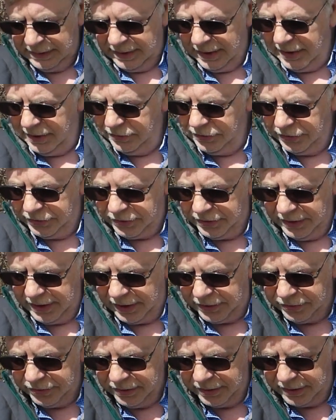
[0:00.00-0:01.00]
And just an
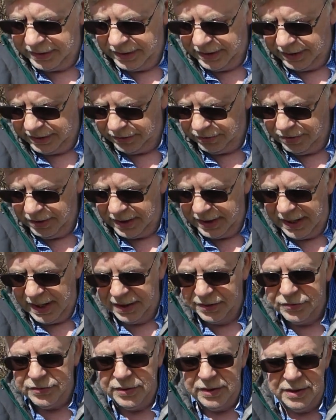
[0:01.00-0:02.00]
excellent gun. Greg
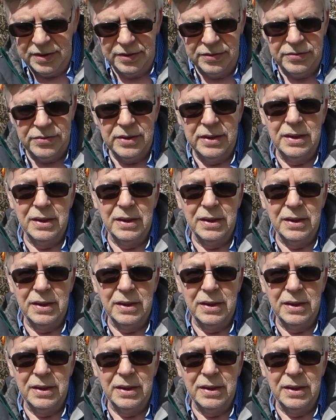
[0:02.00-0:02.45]
has these